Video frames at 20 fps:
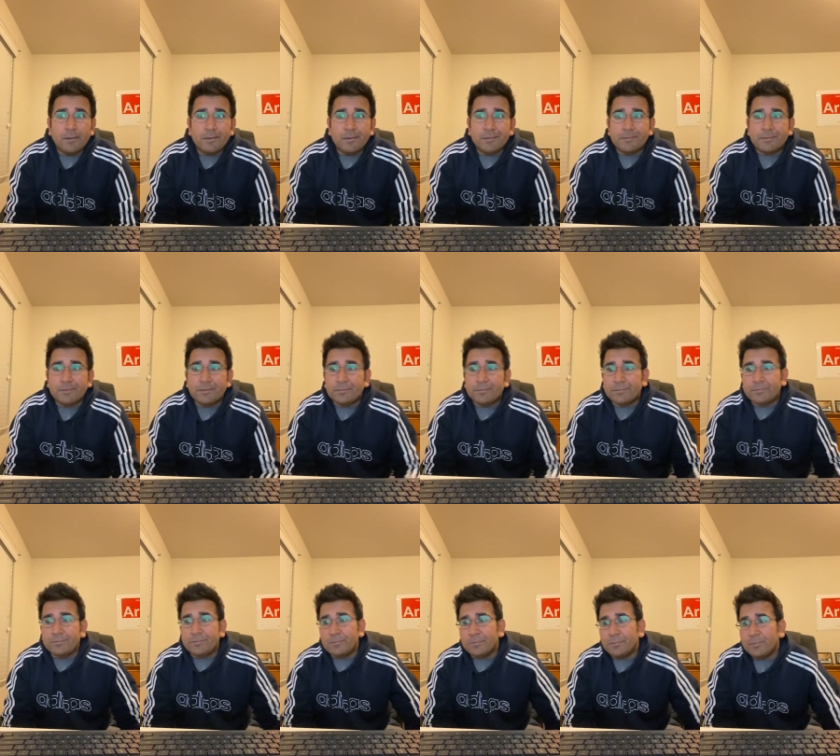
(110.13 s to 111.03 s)
You
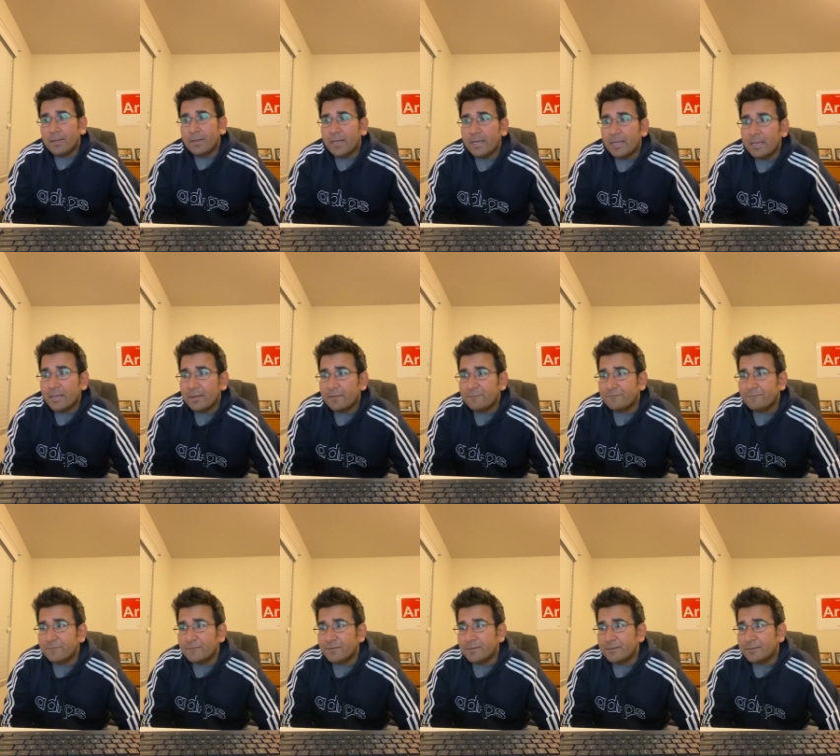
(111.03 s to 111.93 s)
do have
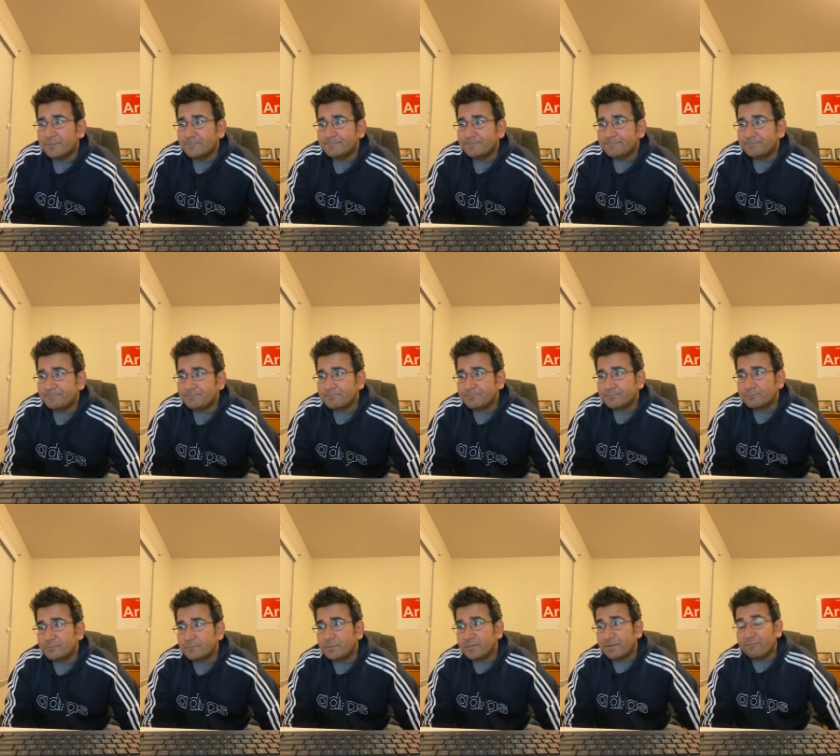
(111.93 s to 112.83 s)

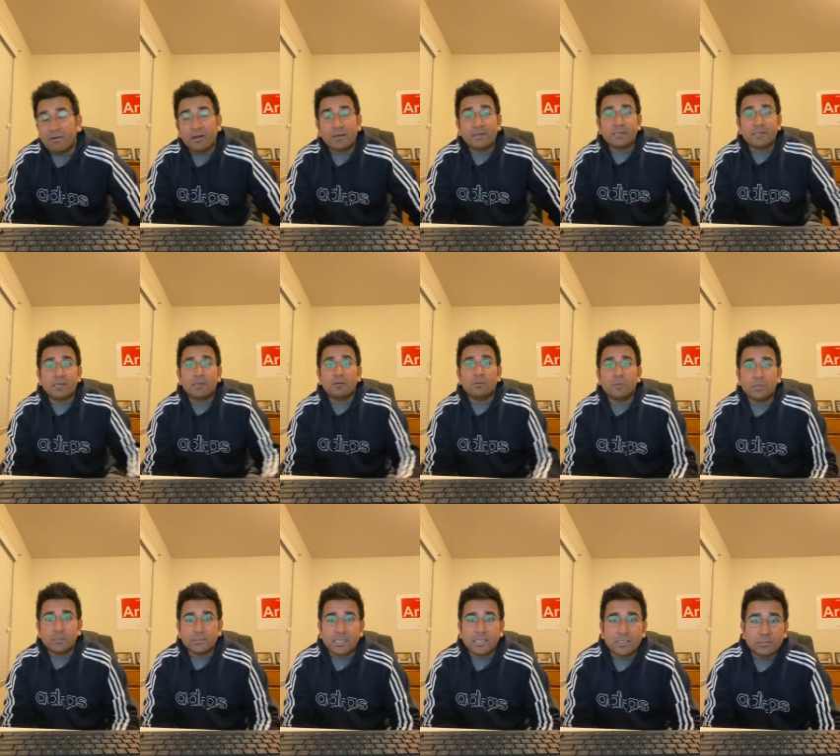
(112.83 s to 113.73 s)
Tewatia, who
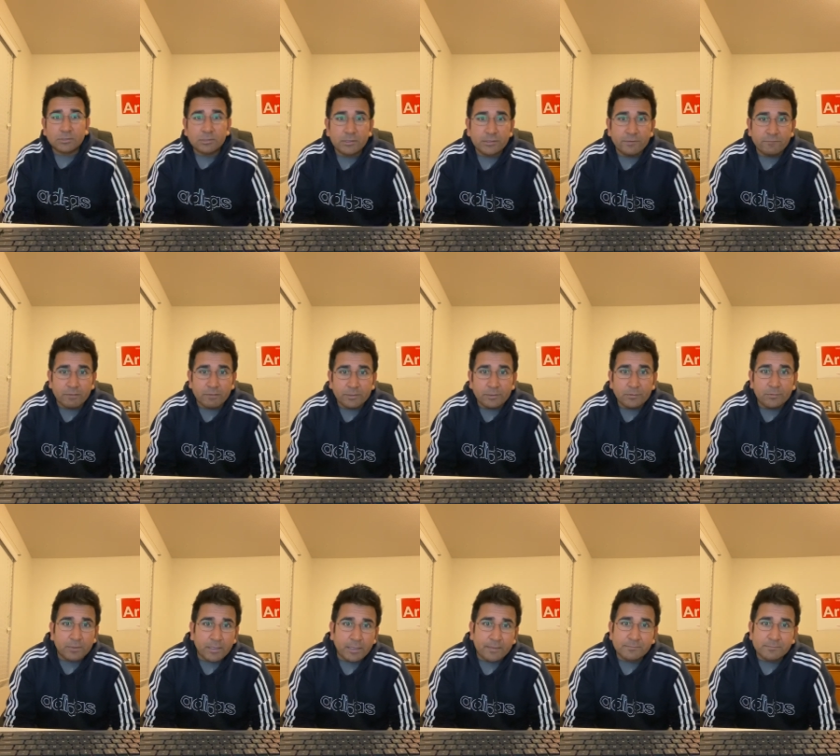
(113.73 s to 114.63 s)
has actually won you
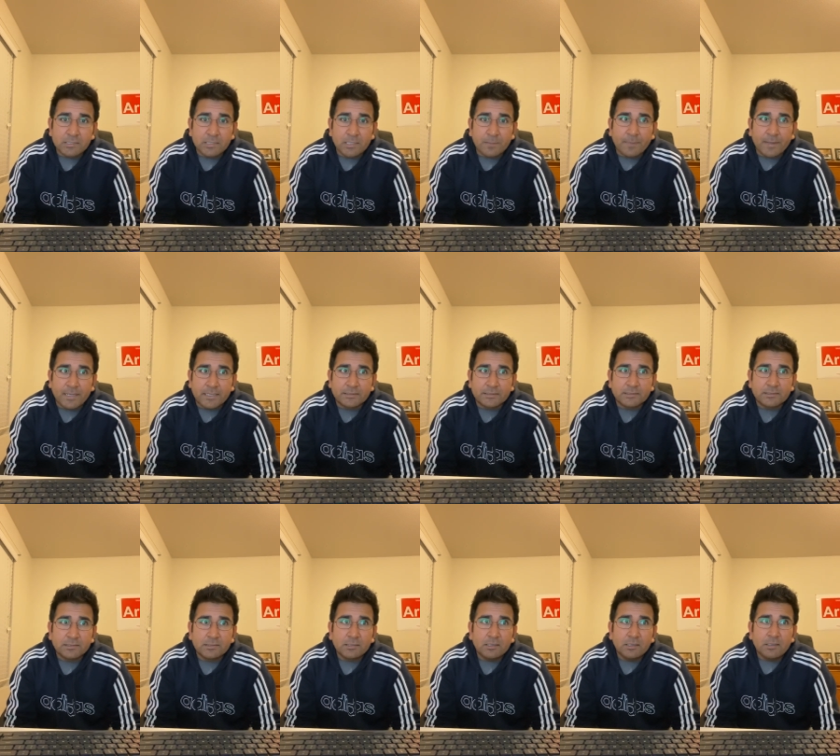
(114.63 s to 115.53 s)
games in the
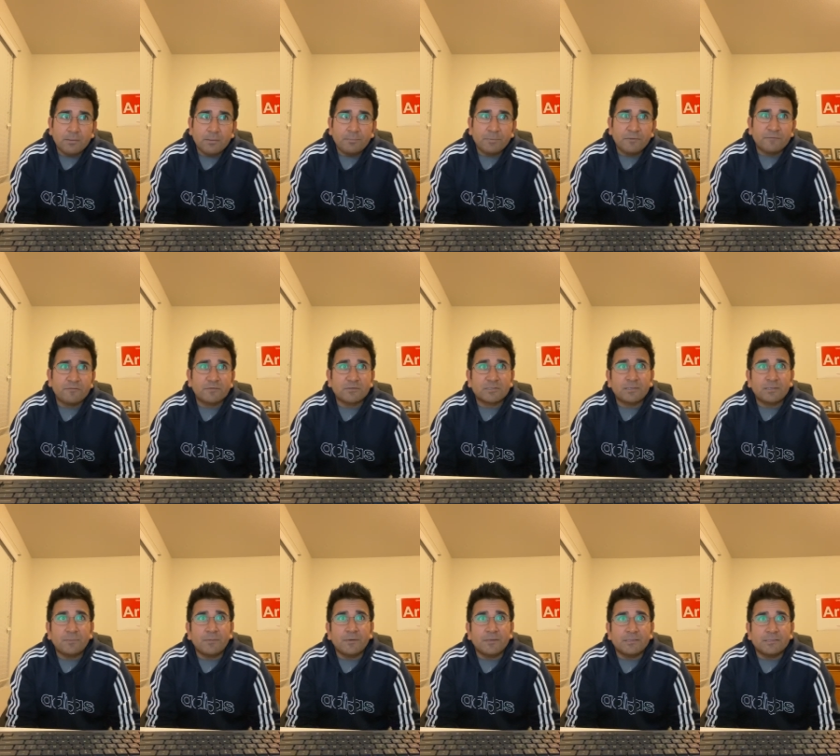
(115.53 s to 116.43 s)
past, but for
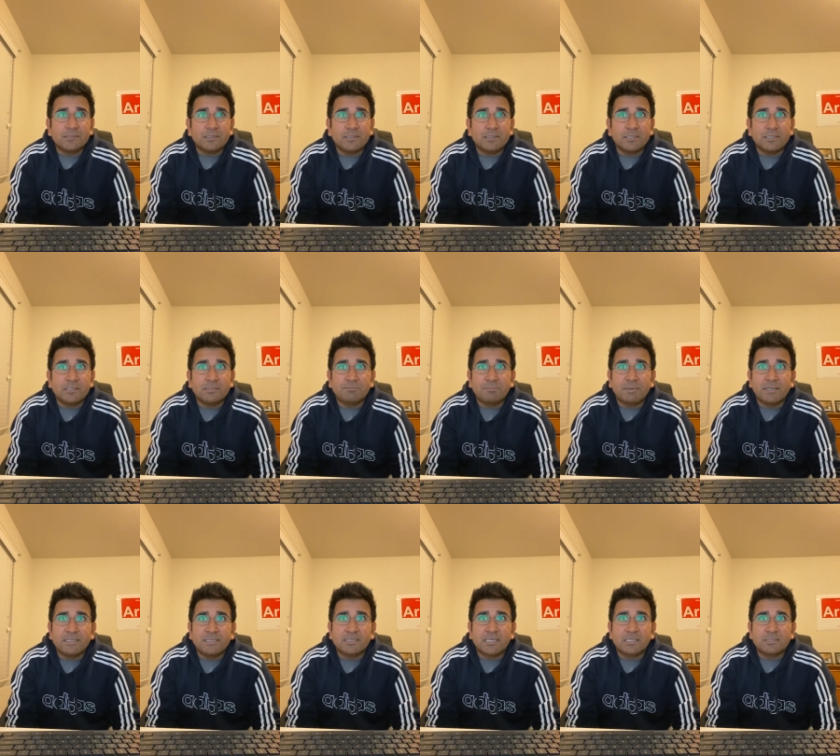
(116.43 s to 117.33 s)
some reason his
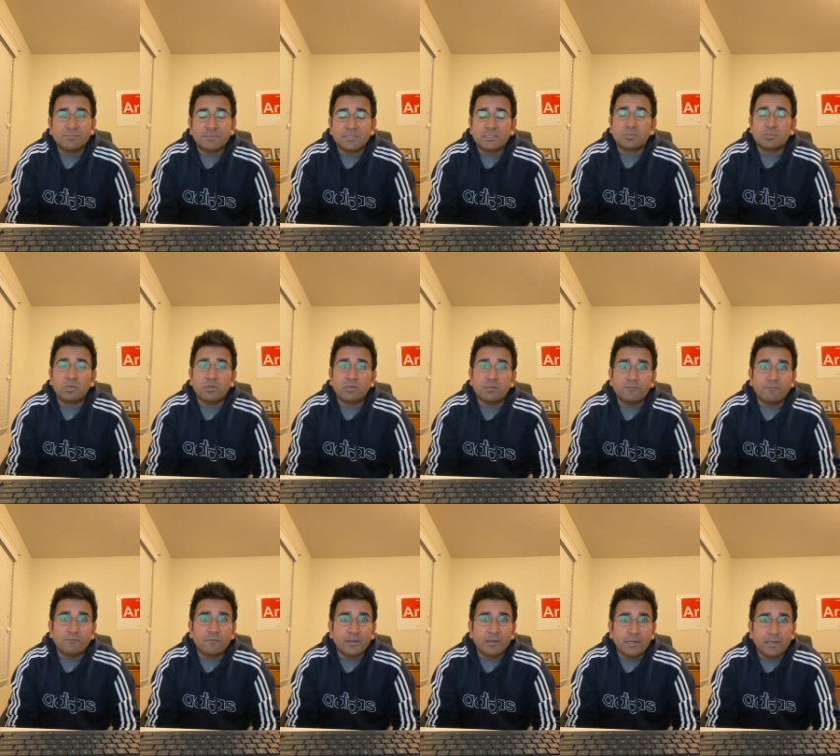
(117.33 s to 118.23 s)
place has been
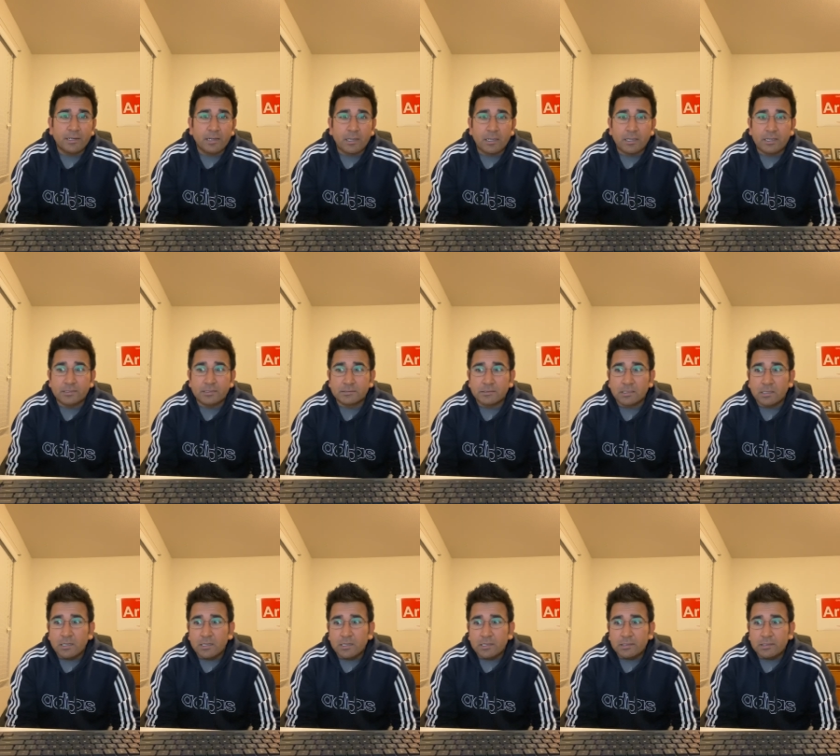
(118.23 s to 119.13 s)
solidified as
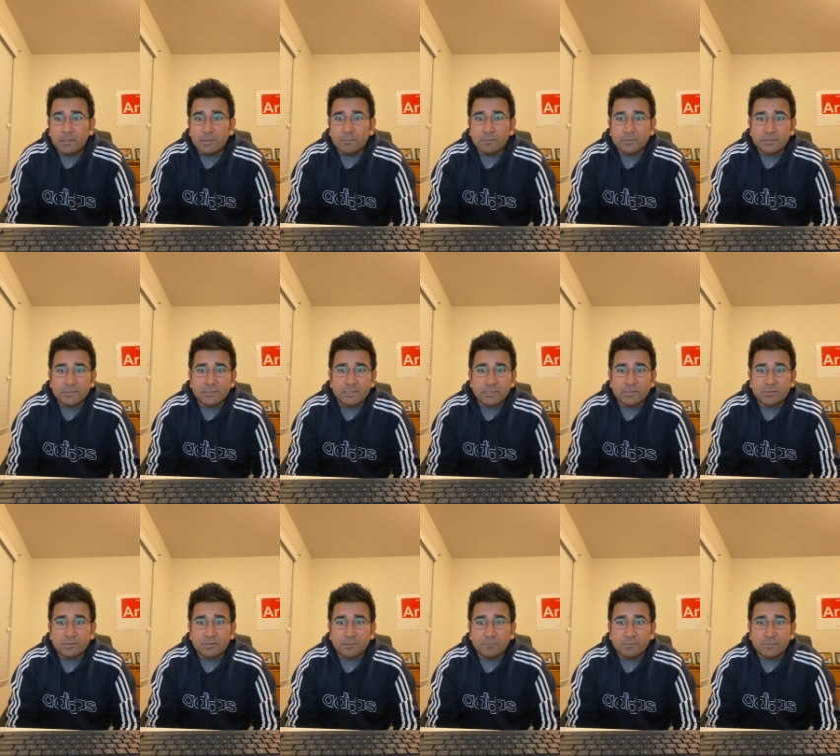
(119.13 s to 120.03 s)
number 6 or
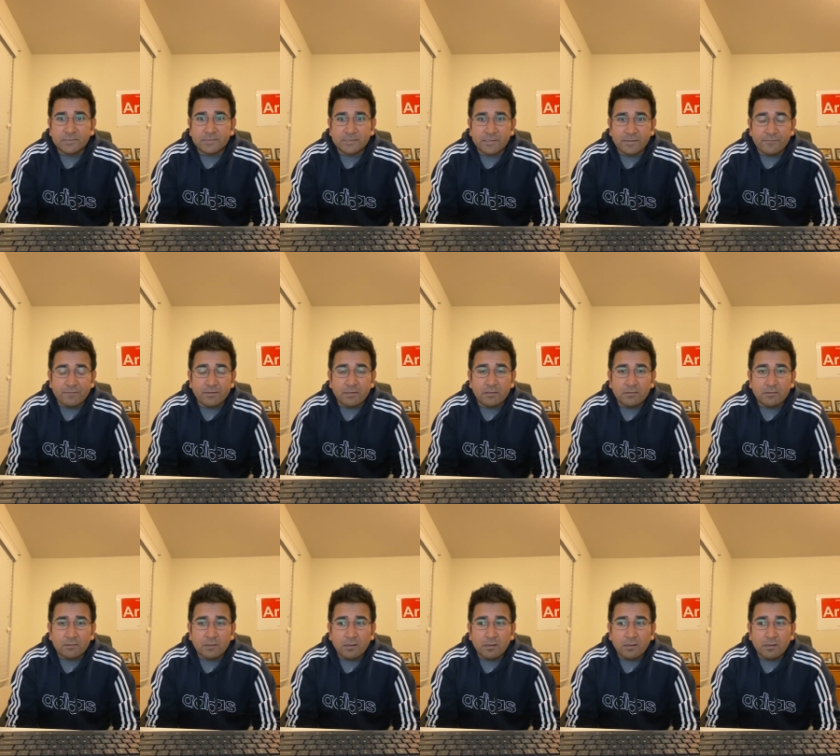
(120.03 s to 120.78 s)
number 7.